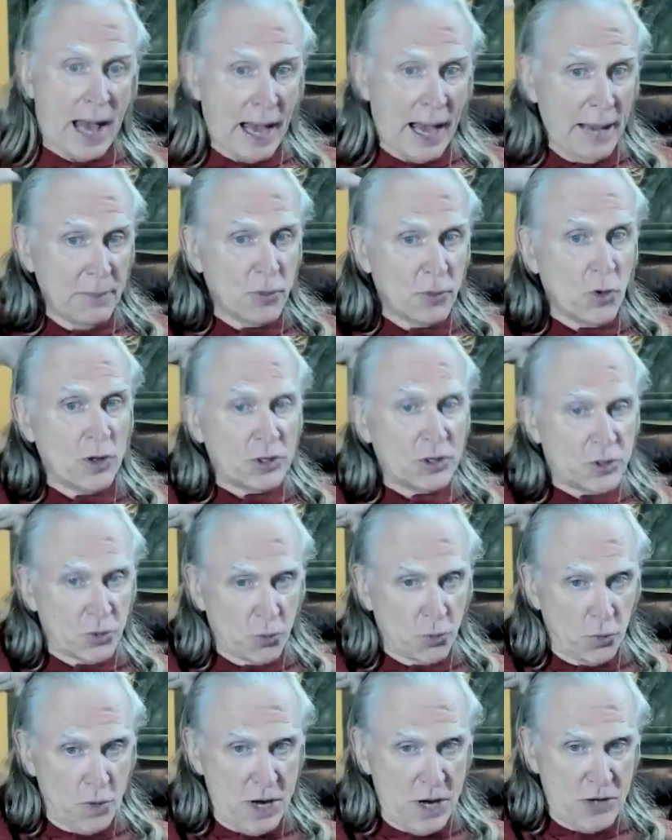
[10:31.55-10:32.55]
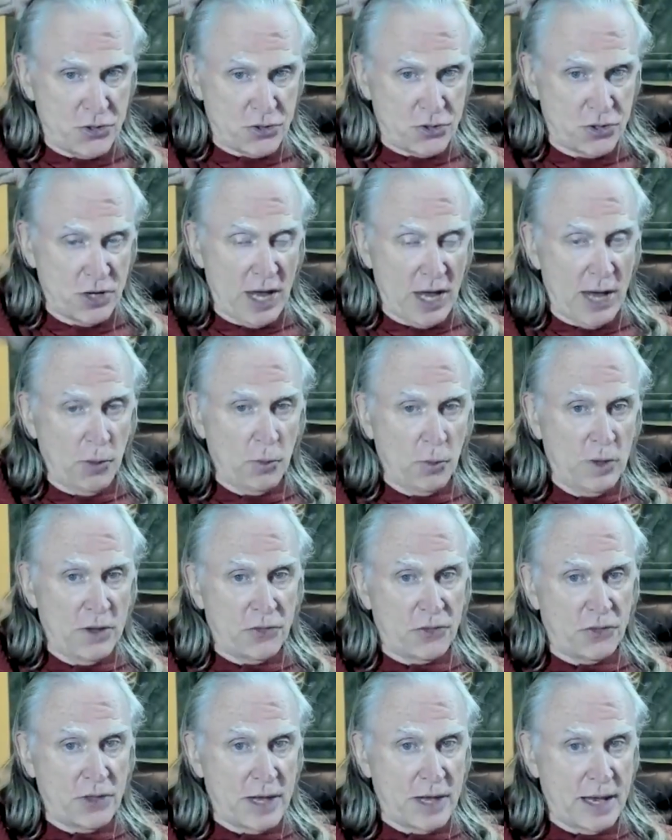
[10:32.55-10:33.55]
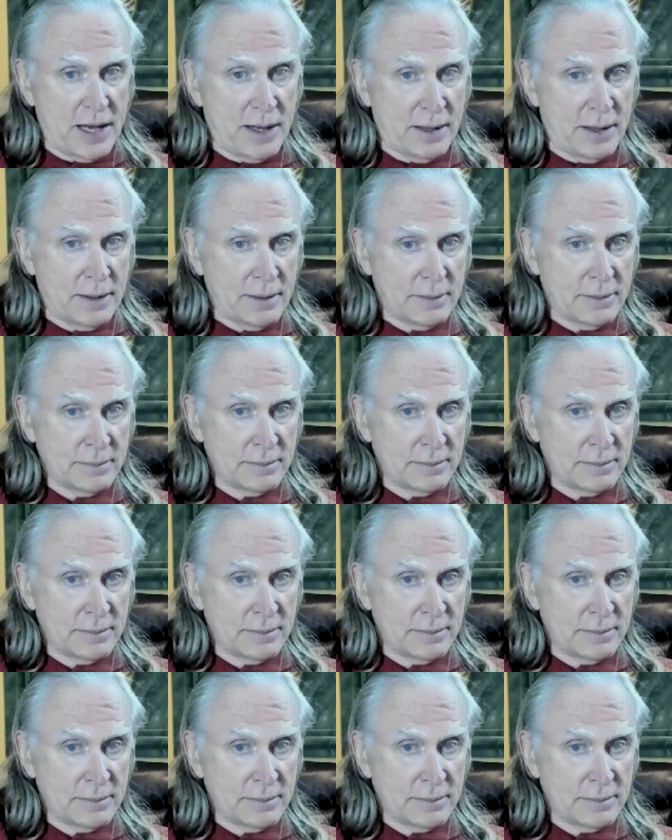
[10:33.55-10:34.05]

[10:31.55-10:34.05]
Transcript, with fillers: I'm going to reach not with the